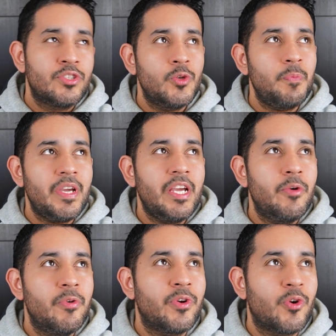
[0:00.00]

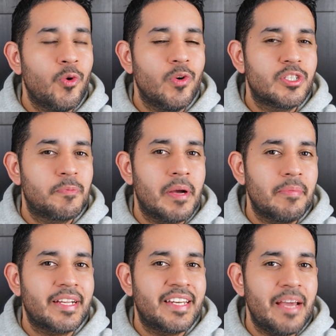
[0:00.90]
Superhero caused
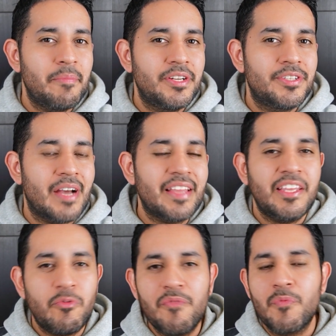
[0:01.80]
public damage. I
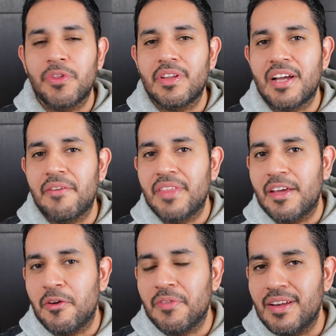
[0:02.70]
think we've more than covered
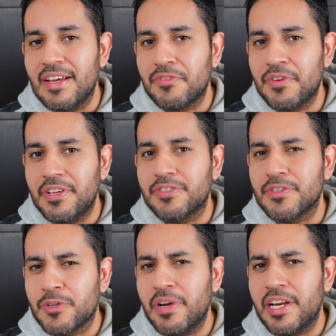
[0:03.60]
that over the last few years
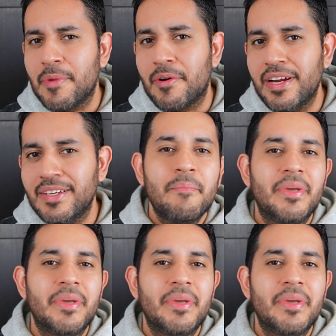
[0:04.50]
on screen, am I right?